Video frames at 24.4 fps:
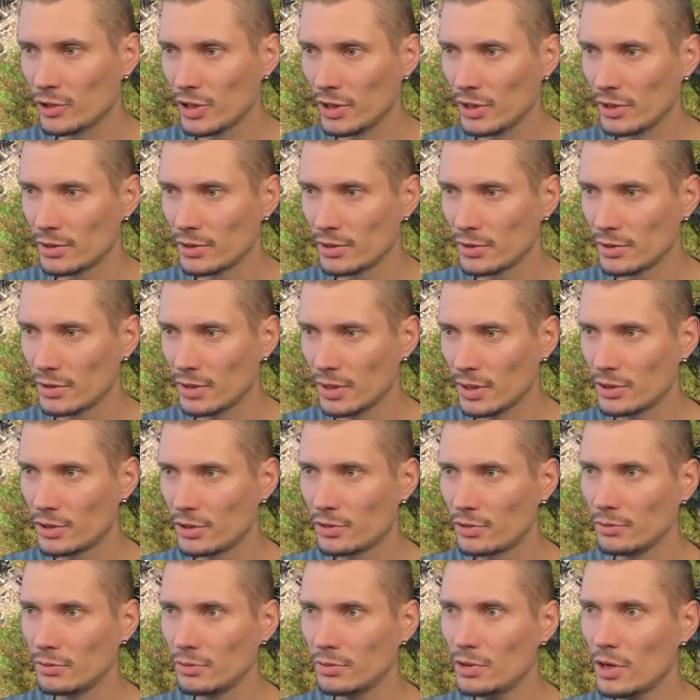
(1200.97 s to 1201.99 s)
no chance. They
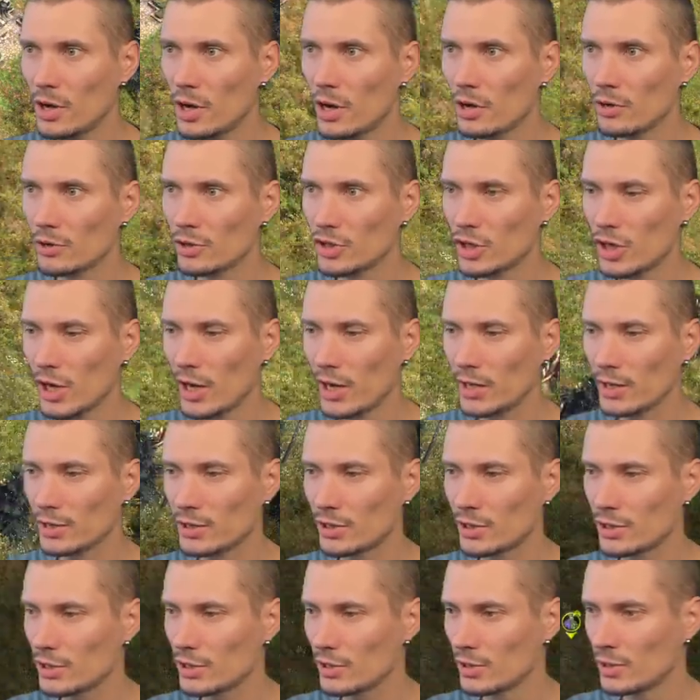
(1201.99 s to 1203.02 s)
stood no
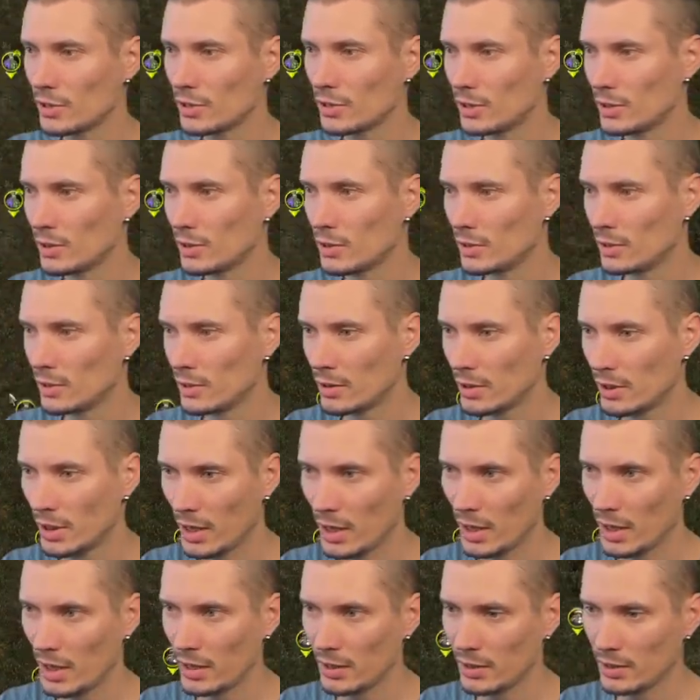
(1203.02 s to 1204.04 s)
chance.
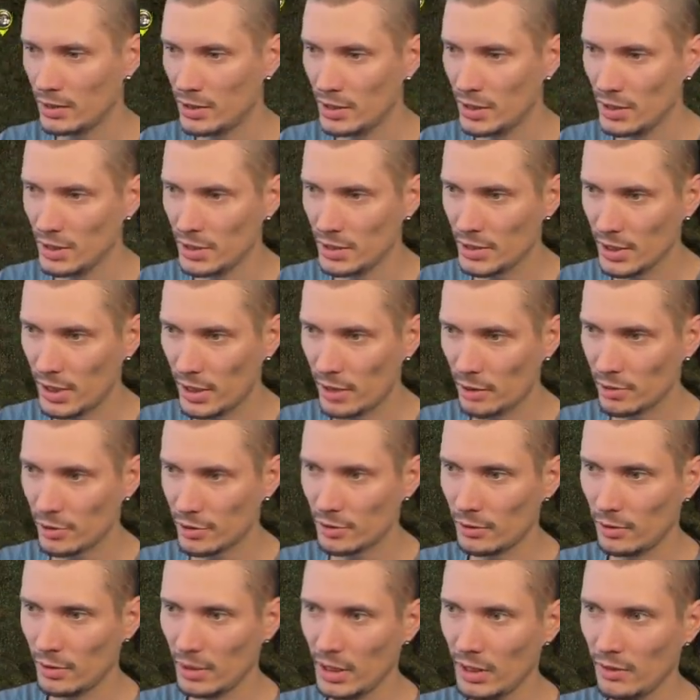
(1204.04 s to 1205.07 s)
And these are
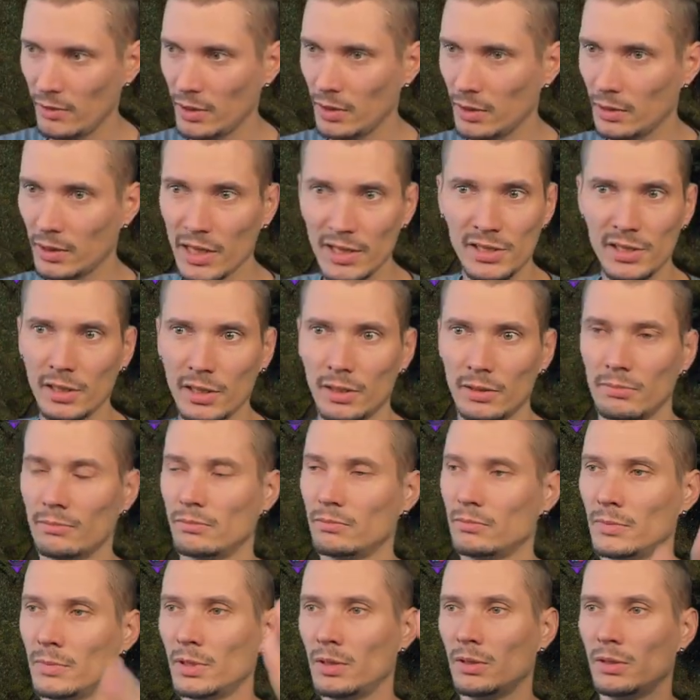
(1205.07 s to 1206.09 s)
also leaving. That's it.
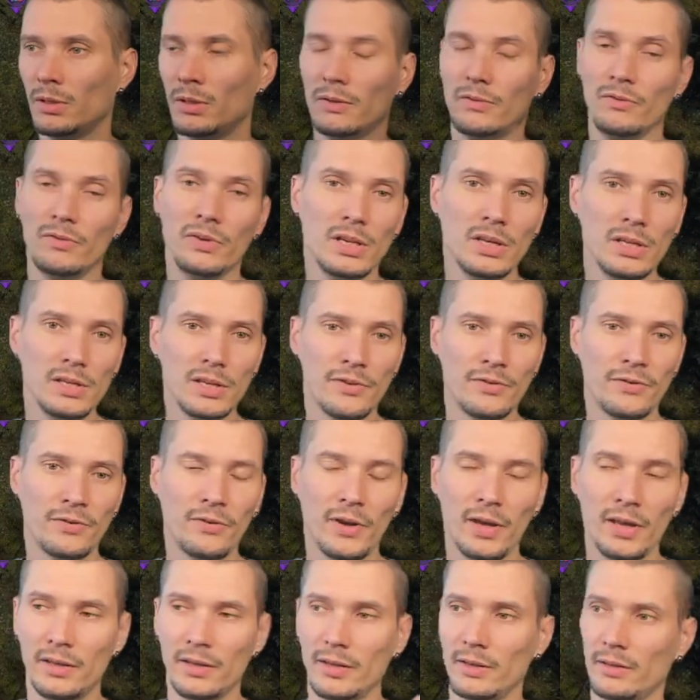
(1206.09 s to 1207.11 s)
We
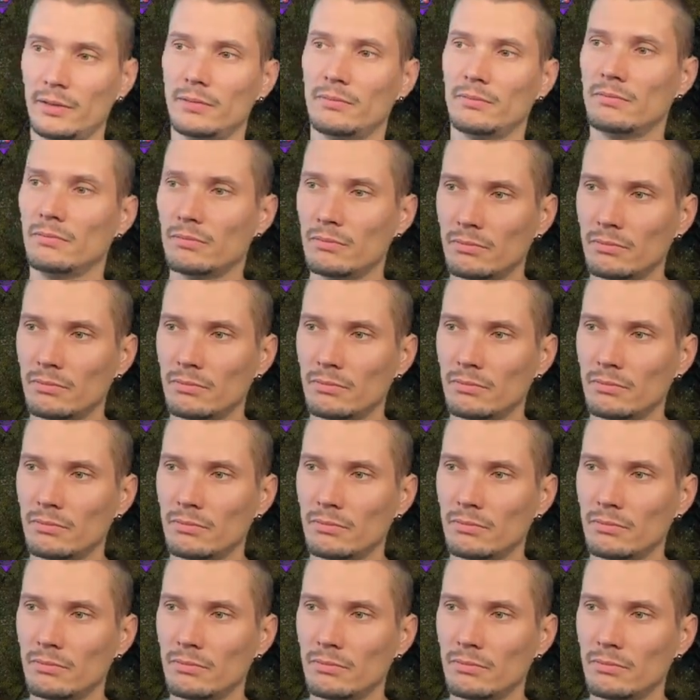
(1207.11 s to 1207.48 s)
defended.